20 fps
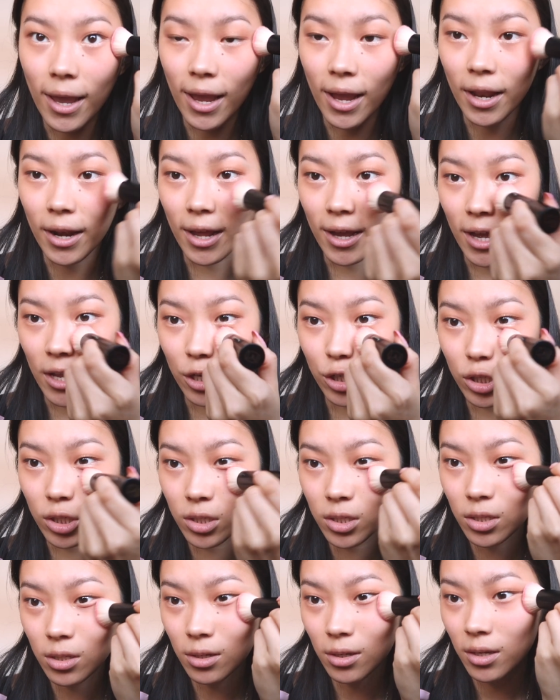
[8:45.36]
and I kind of
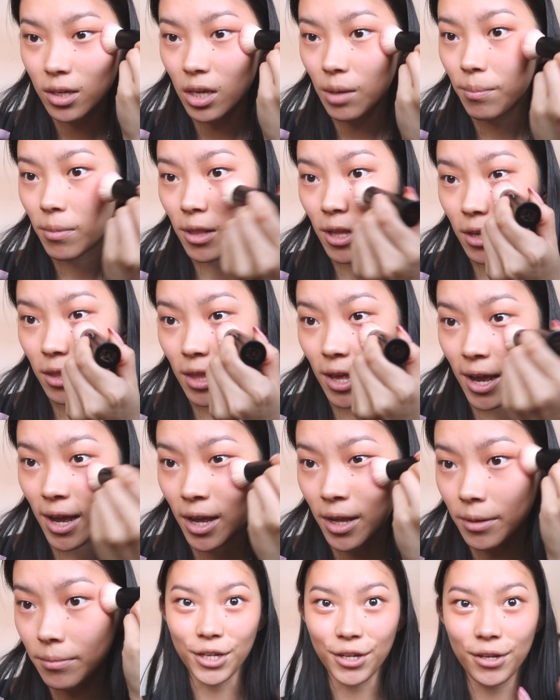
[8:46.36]
just keep it like
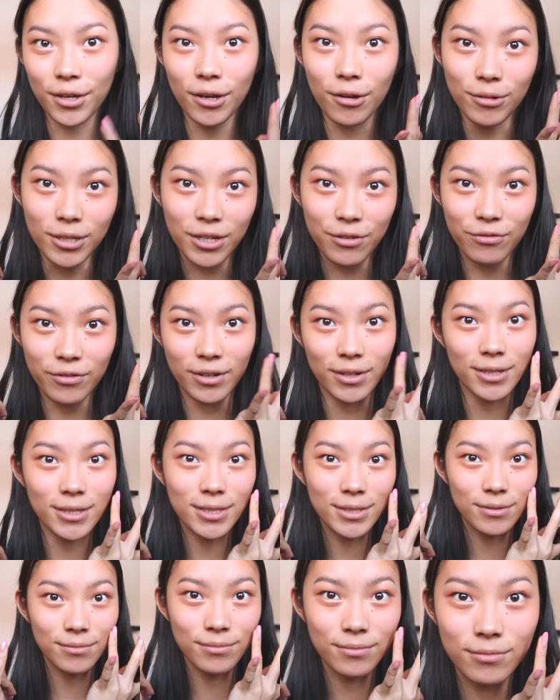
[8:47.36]
that. There you go,
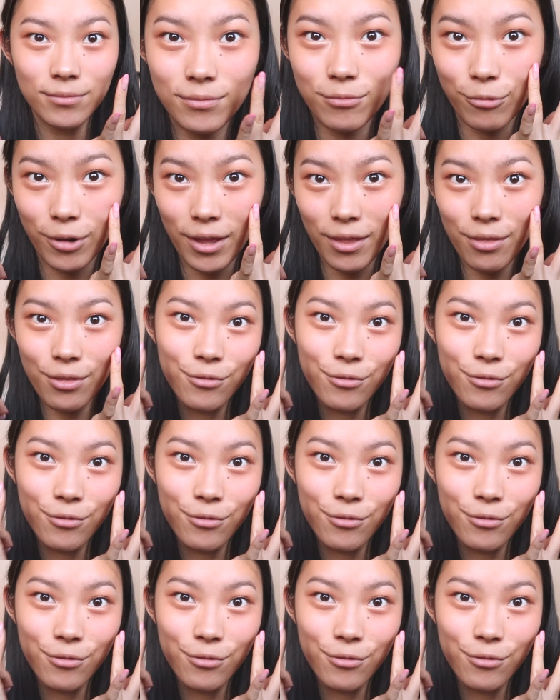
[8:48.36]
difference with,